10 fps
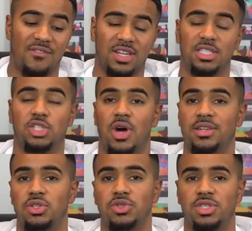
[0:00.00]
I've actually
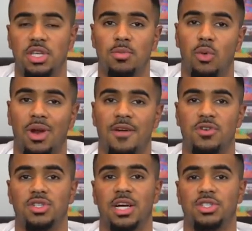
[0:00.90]
tried to use this email when I
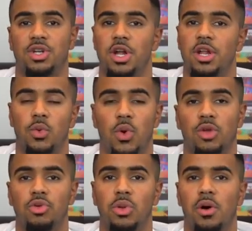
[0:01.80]
first got started and it
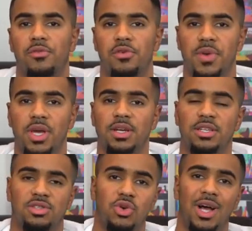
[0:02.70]
worked really well for me.
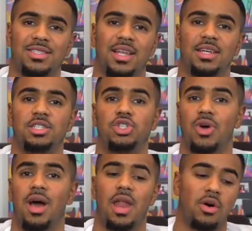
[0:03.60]
So you guys can actually
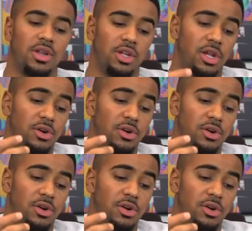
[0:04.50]
try it out, and you